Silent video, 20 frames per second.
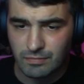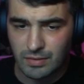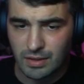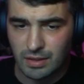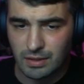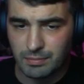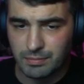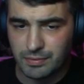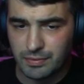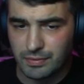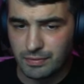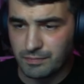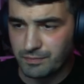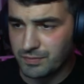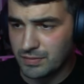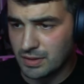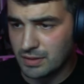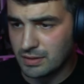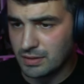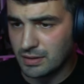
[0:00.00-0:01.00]
Yep,
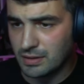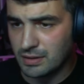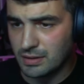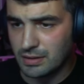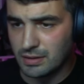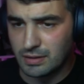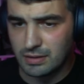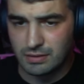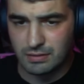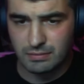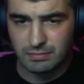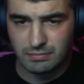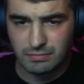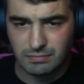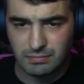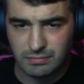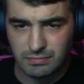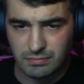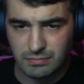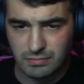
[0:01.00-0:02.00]
and then
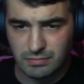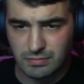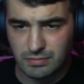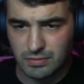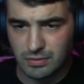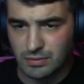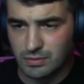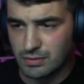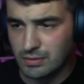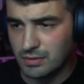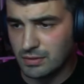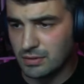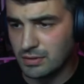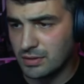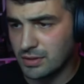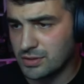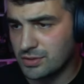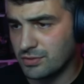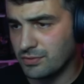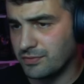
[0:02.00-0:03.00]

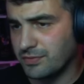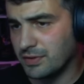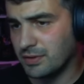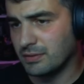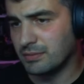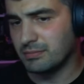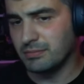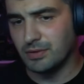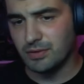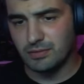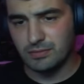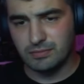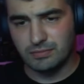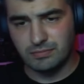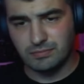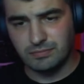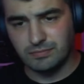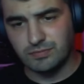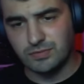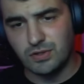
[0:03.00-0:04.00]
rush Luffy. Oh,
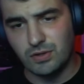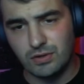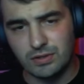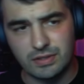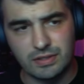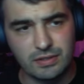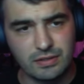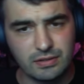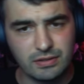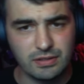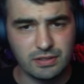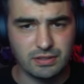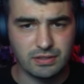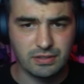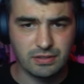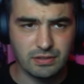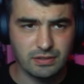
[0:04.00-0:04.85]
good.